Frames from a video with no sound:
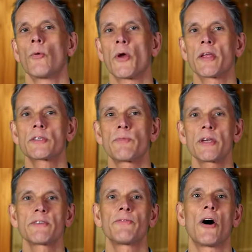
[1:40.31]
We can
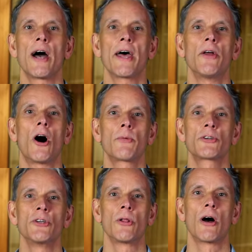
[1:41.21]
specify an
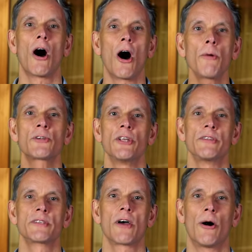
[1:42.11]
optional
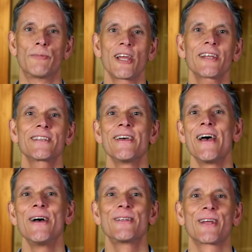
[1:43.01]
Options object
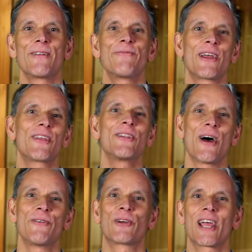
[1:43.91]
to configure the
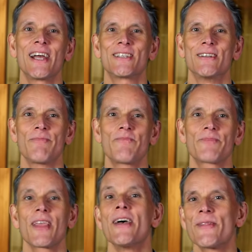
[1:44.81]
notification.
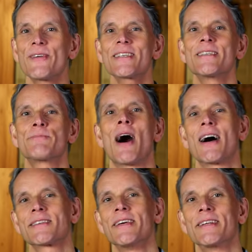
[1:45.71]
This is
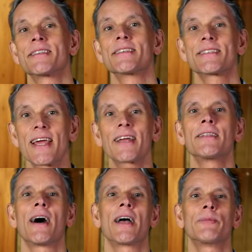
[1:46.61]
passed in as the
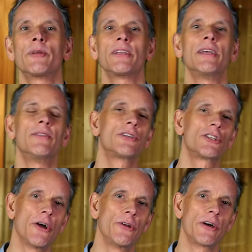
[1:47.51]
second argument in the
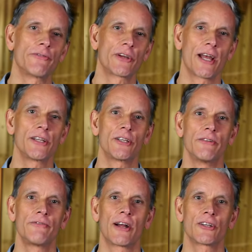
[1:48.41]
Show
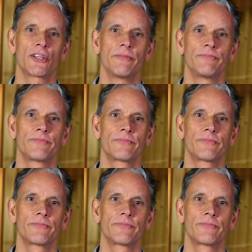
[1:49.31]
Notification function.